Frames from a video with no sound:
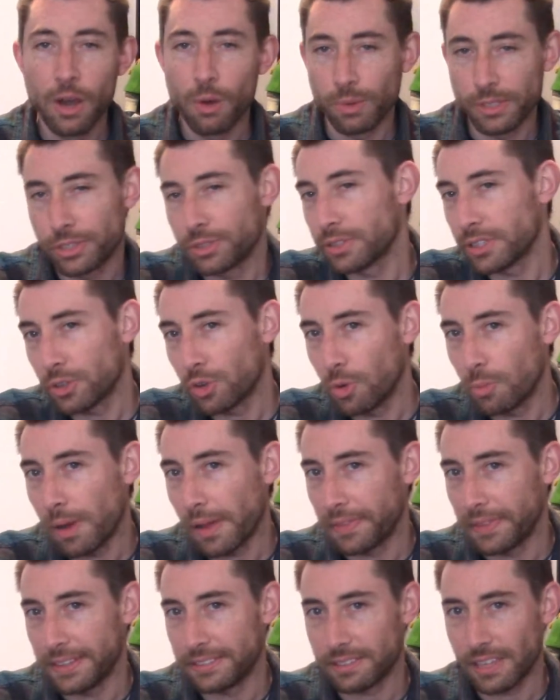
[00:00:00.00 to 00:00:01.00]
What's really cool
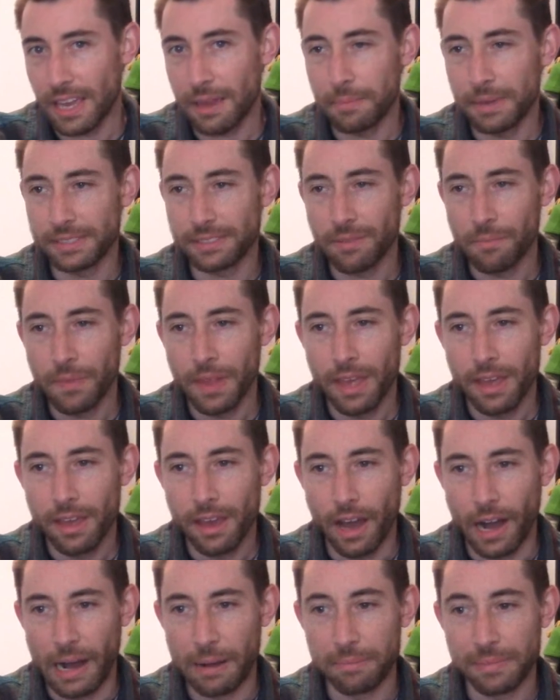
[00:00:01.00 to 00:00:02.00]
about this game is
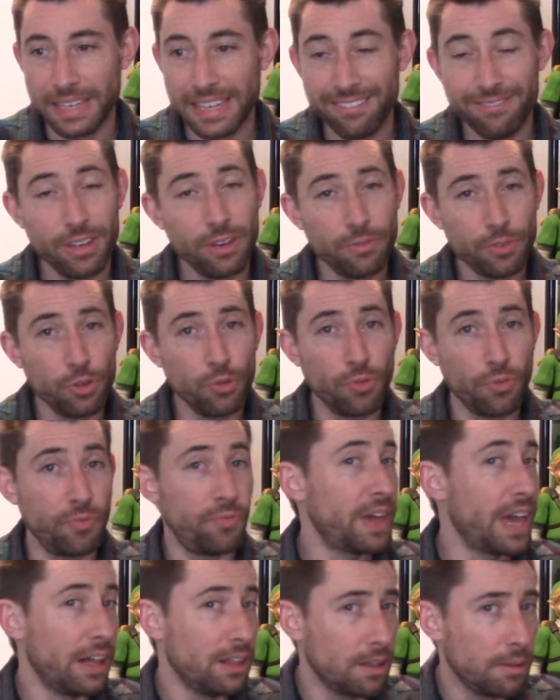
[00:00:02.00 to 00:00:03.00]
even if you
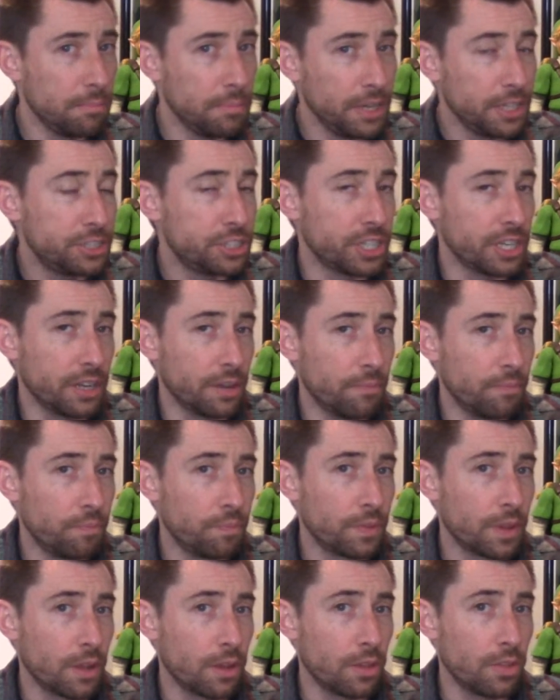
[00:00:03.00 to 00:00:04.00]
fail a mission,
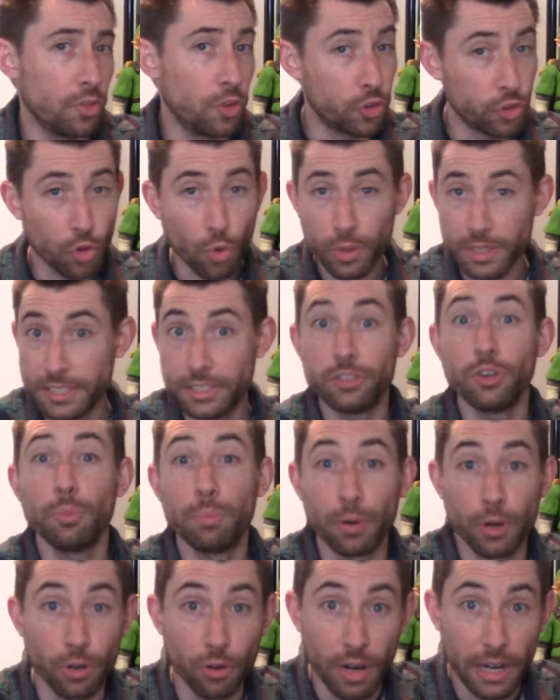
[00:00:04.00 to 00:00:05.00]
the story still
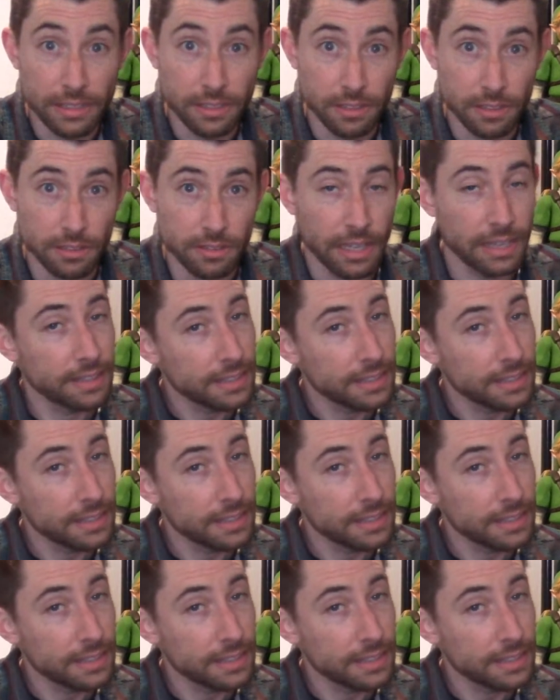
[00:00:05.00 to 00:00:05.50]
progresses.